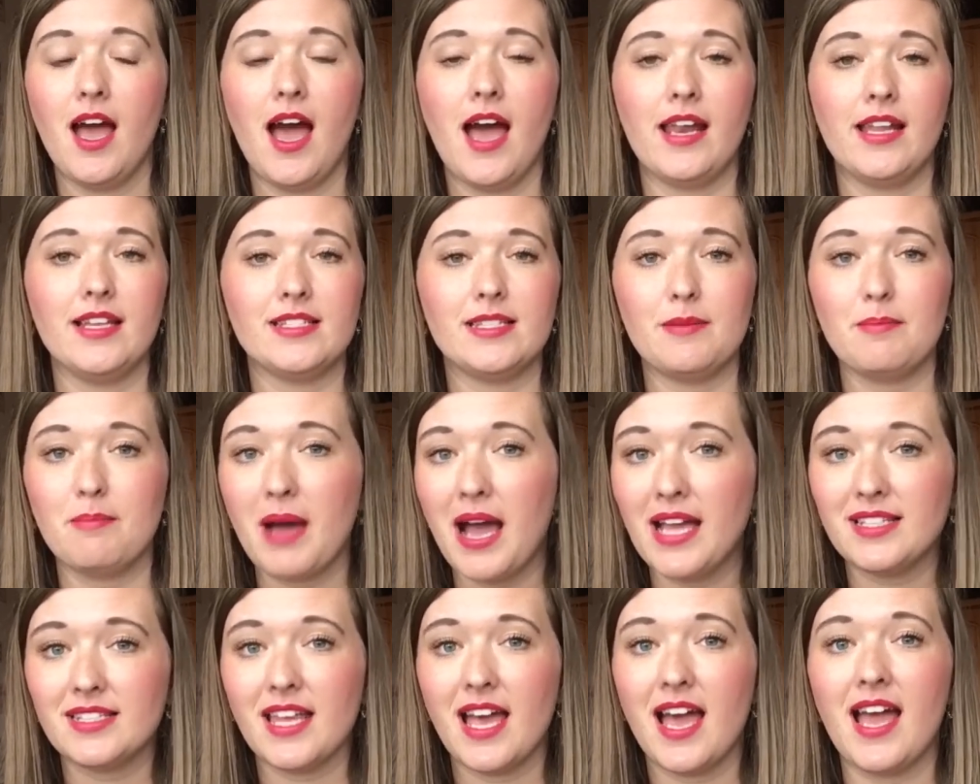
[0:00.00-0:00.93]
and it's in
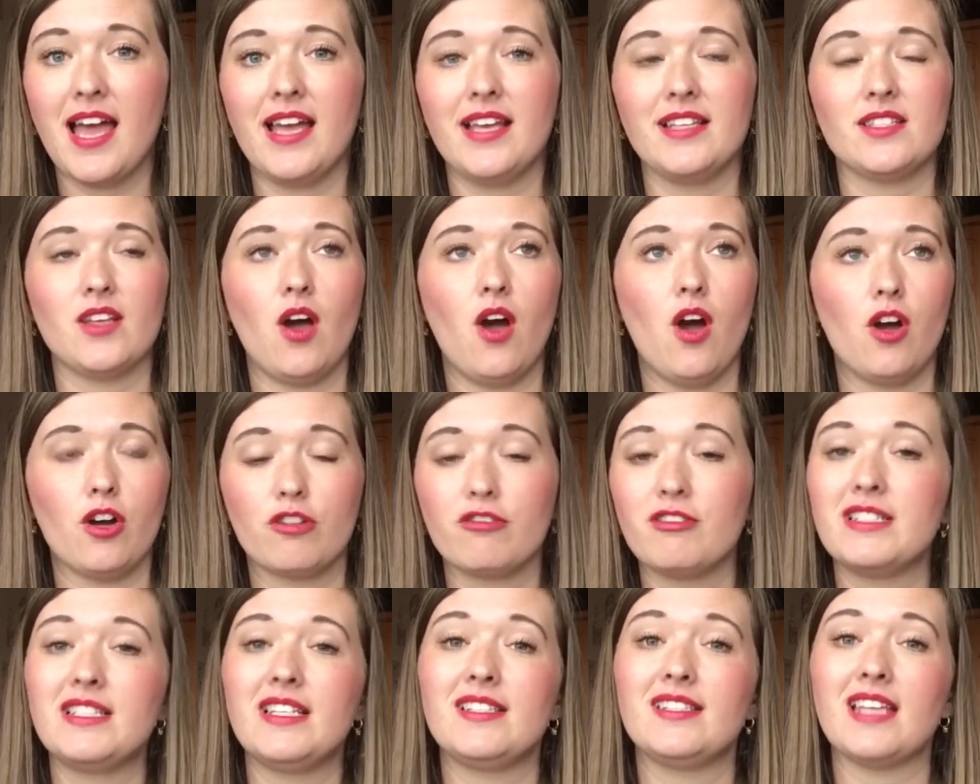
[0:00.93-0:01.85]
my size or
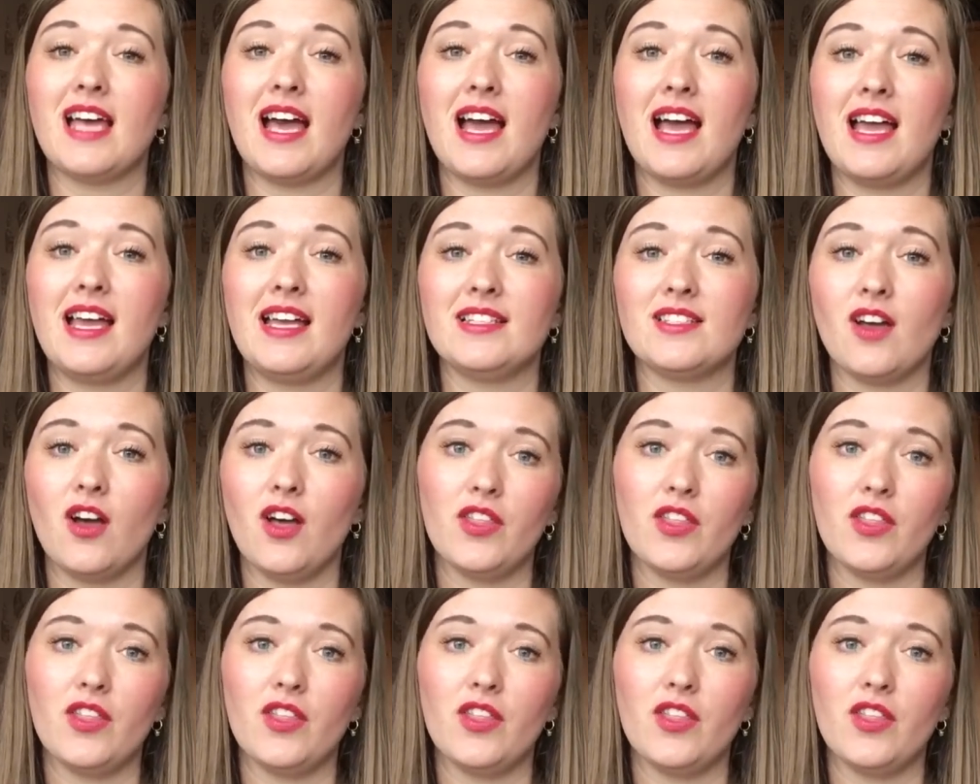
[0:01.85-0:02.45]
Chris's size